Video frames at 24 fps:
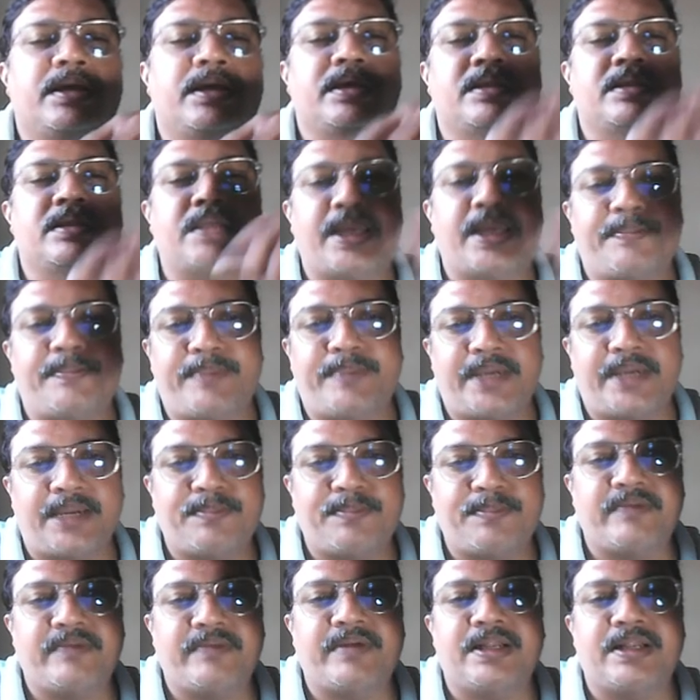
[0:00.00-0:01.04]
The
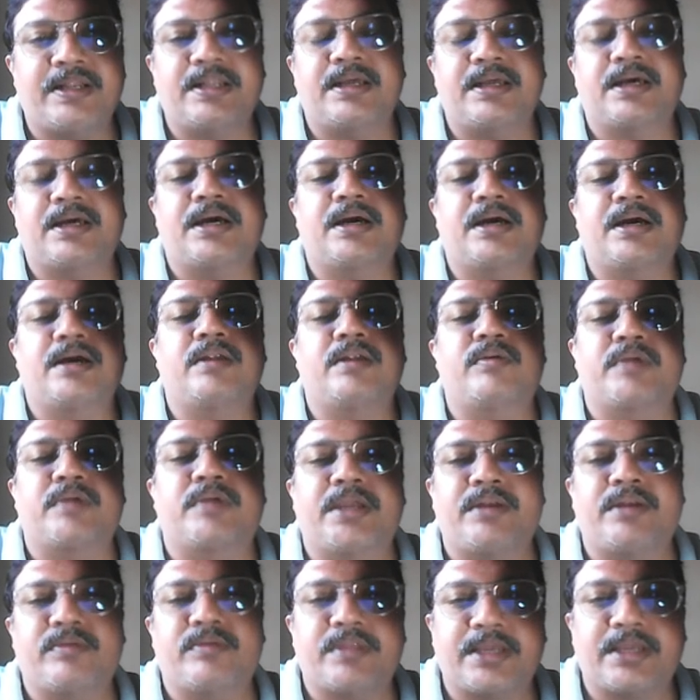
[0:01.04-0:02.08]
IPAB will look
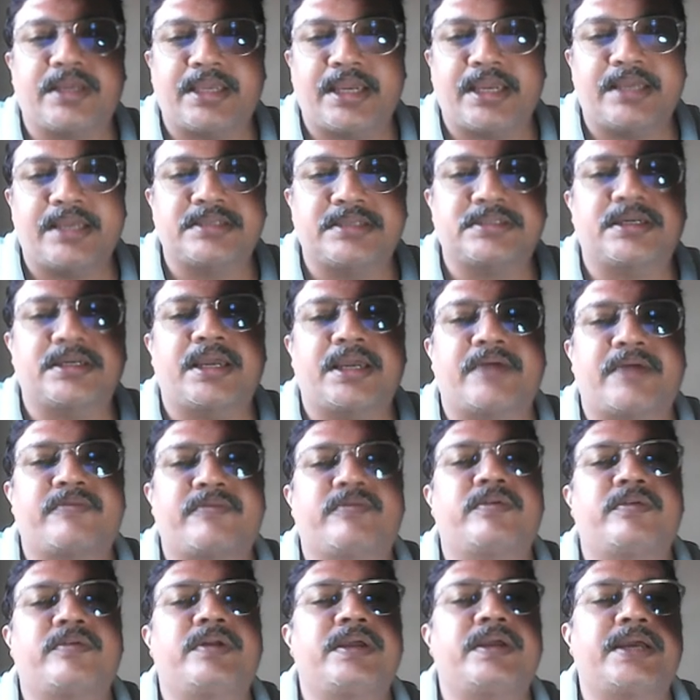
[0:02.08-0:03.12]
into the case
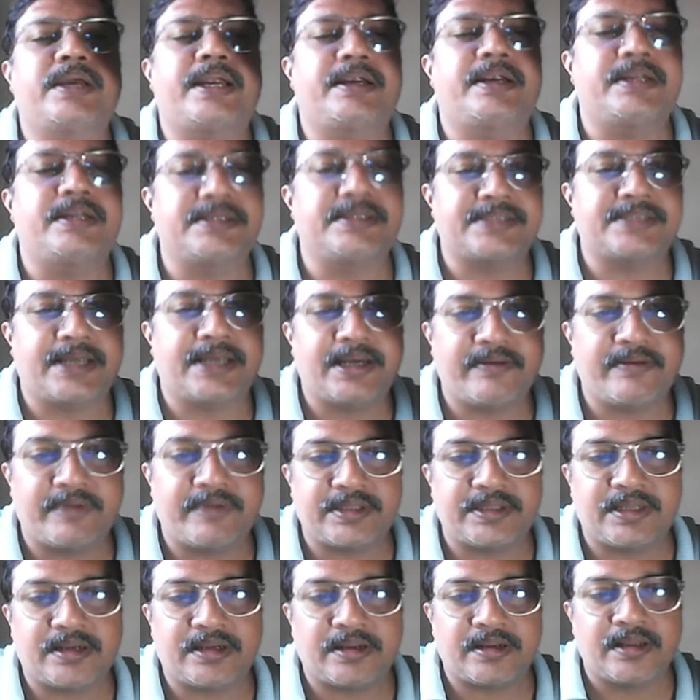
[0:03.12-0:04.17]
carefully and decide
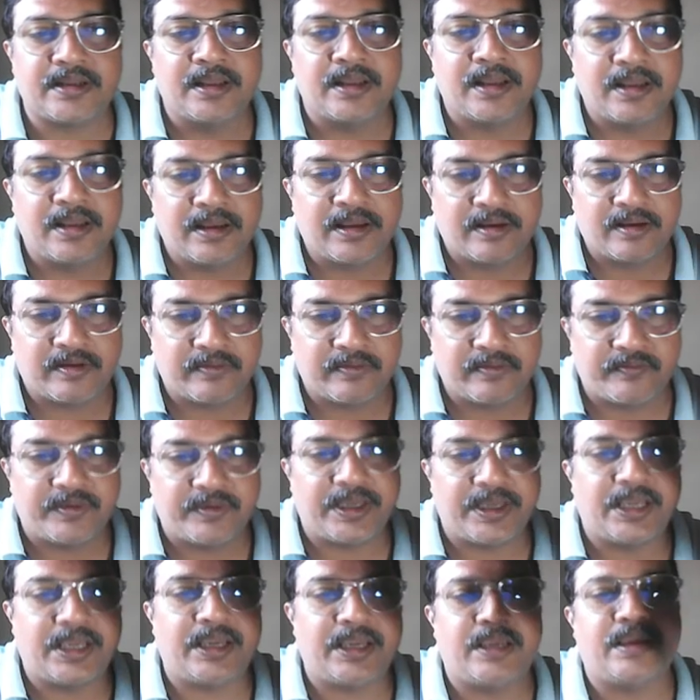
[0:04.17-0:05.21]
whether
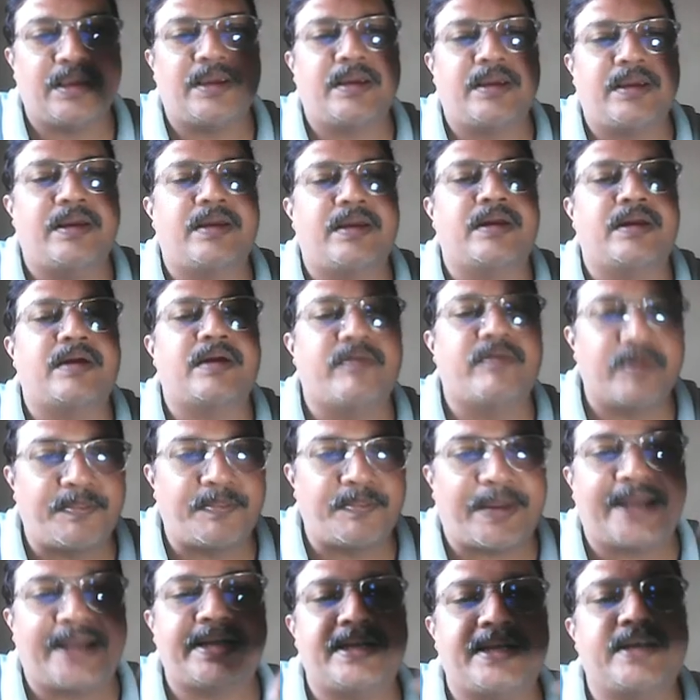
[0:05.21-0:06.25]
our
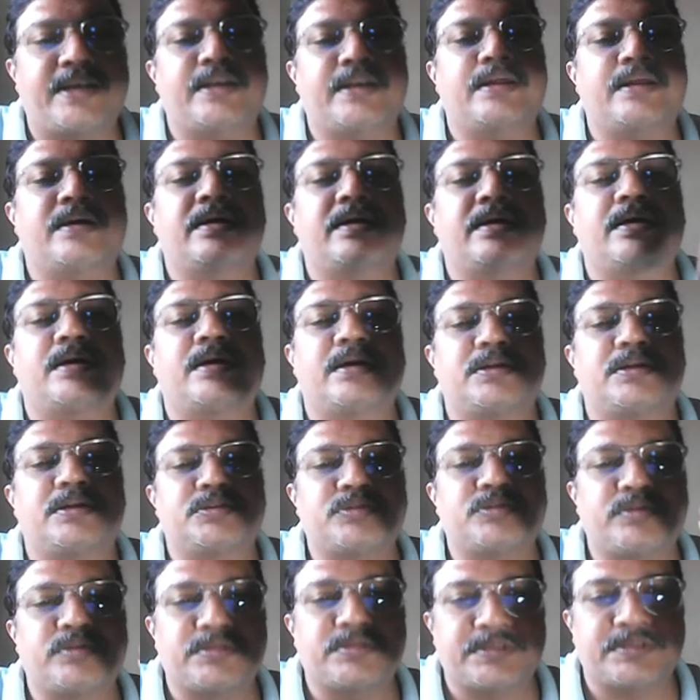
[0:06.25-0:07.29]
patent
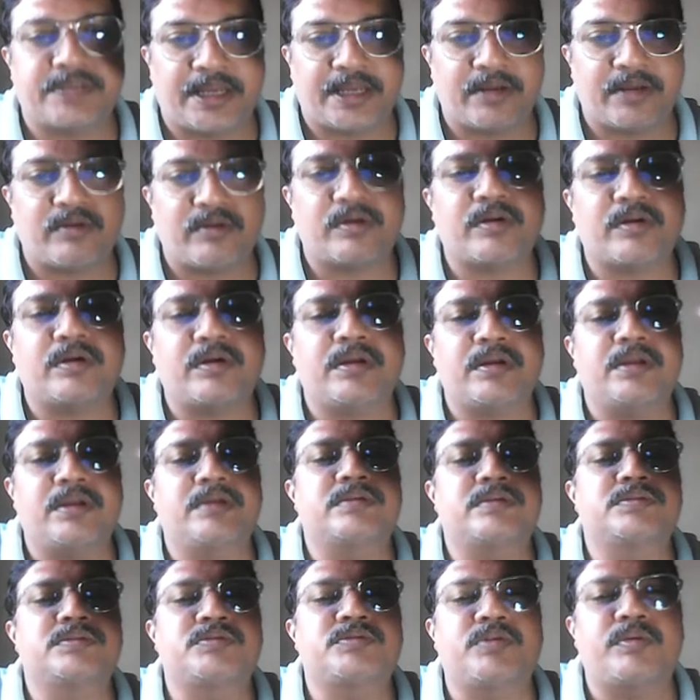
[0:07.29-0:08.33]
should stay or
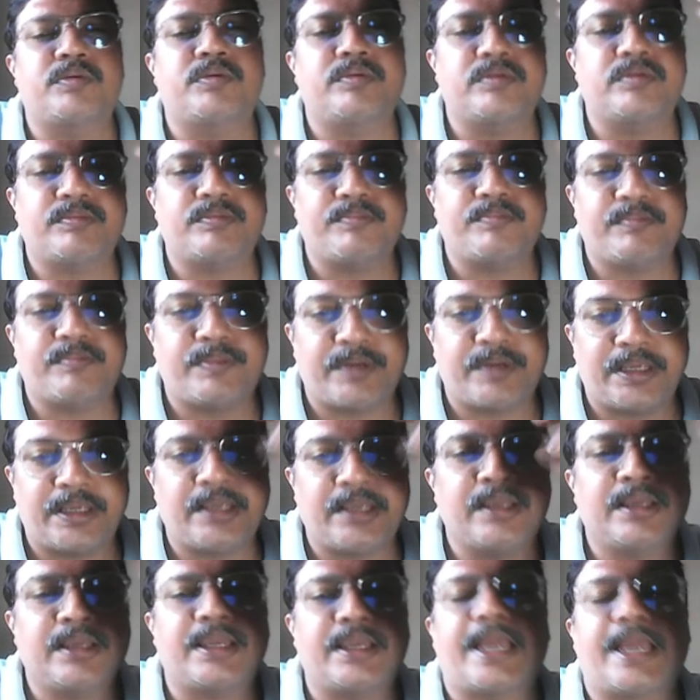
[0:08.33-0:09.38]
should be
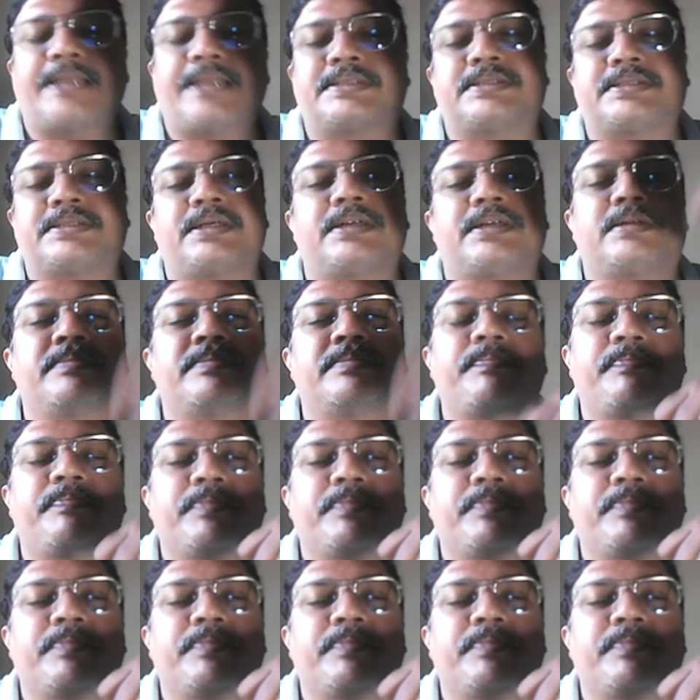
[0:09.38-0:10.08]
cancelled.